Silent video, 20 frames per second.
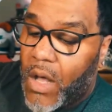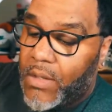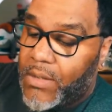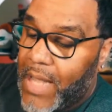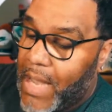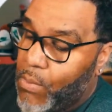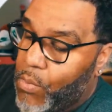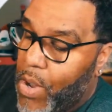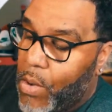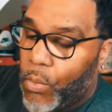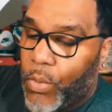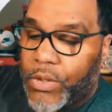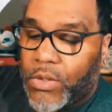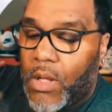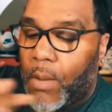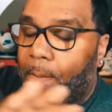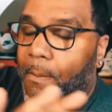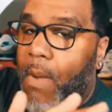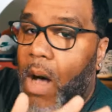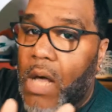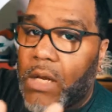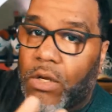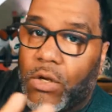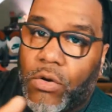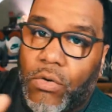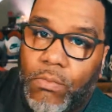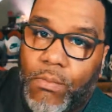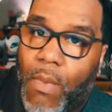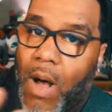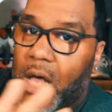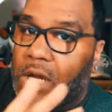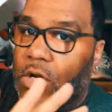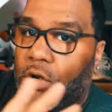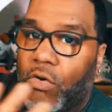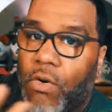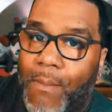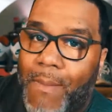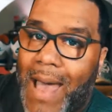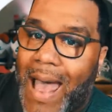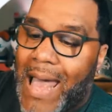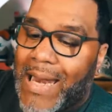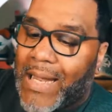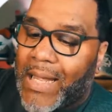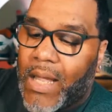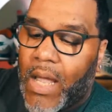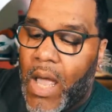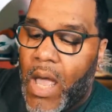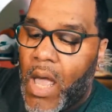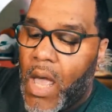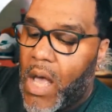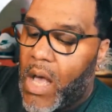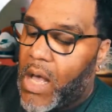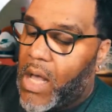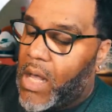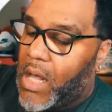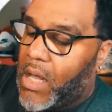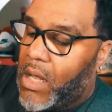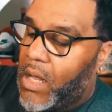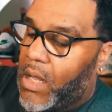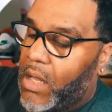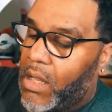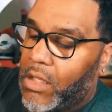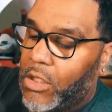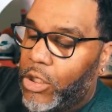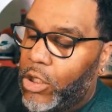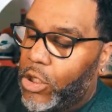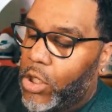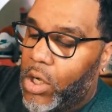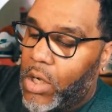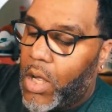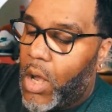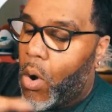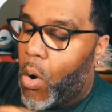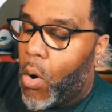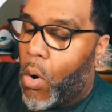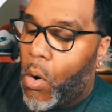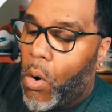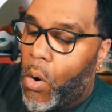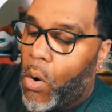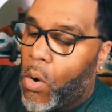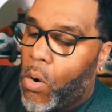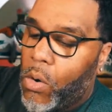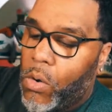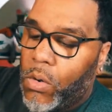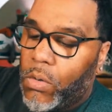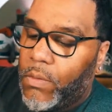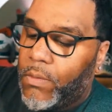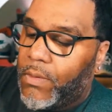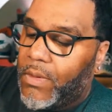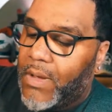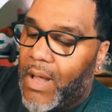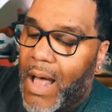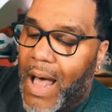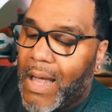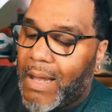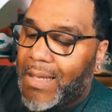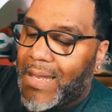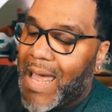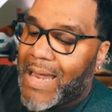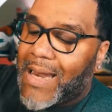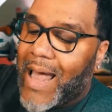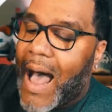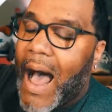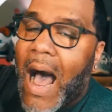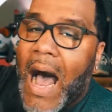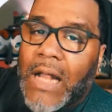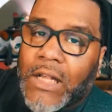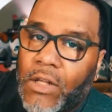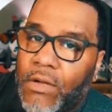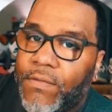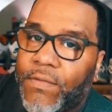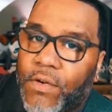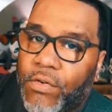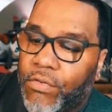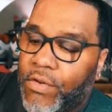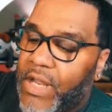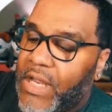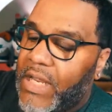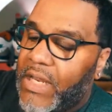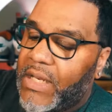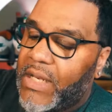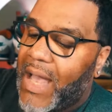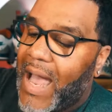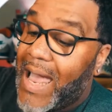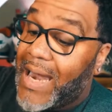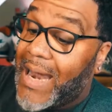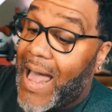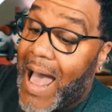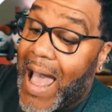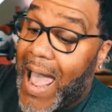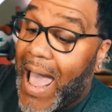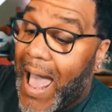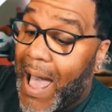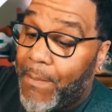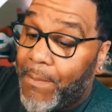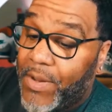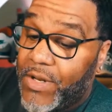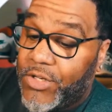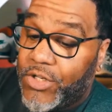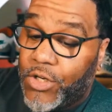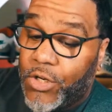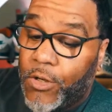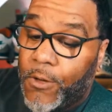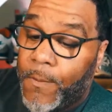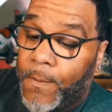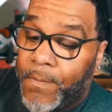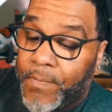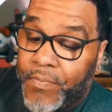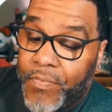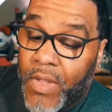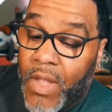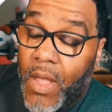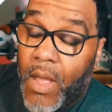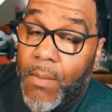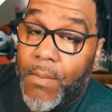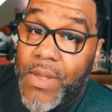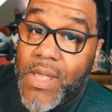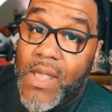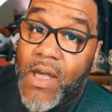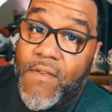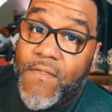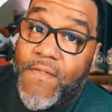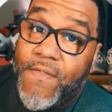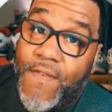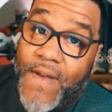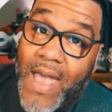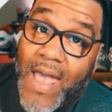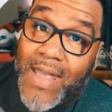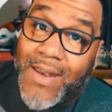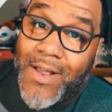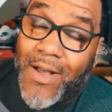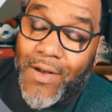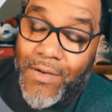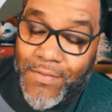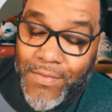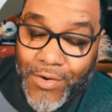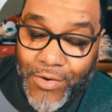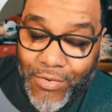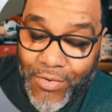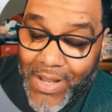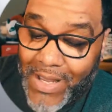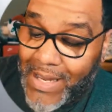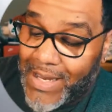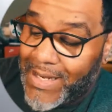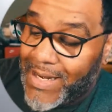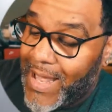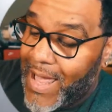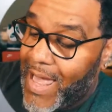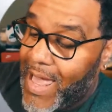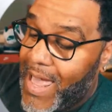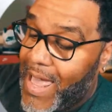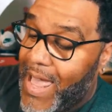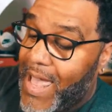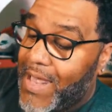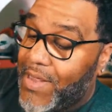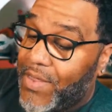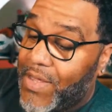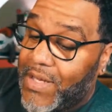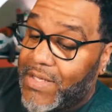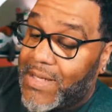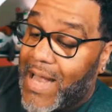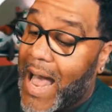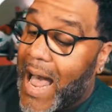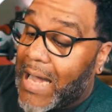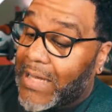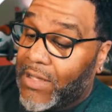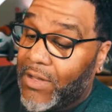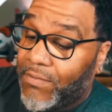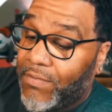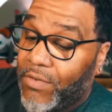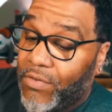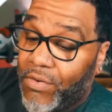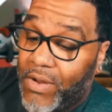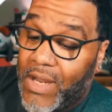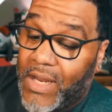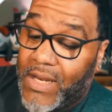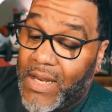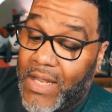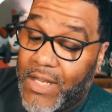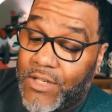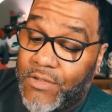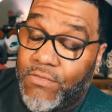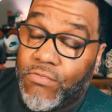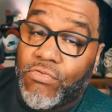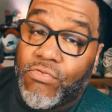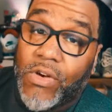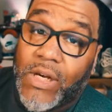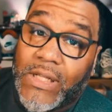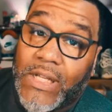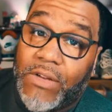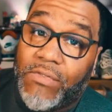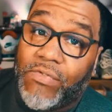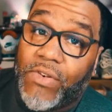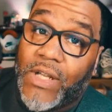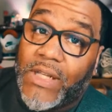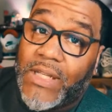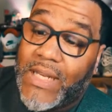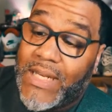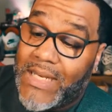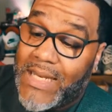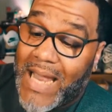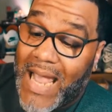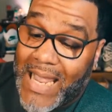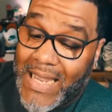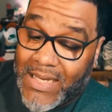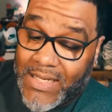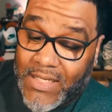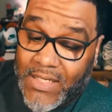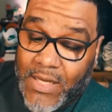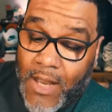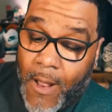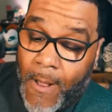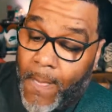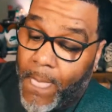They went with the monochromatic look, all that olive green, and I happen to be a fan of green, and this olive green is really, really nice.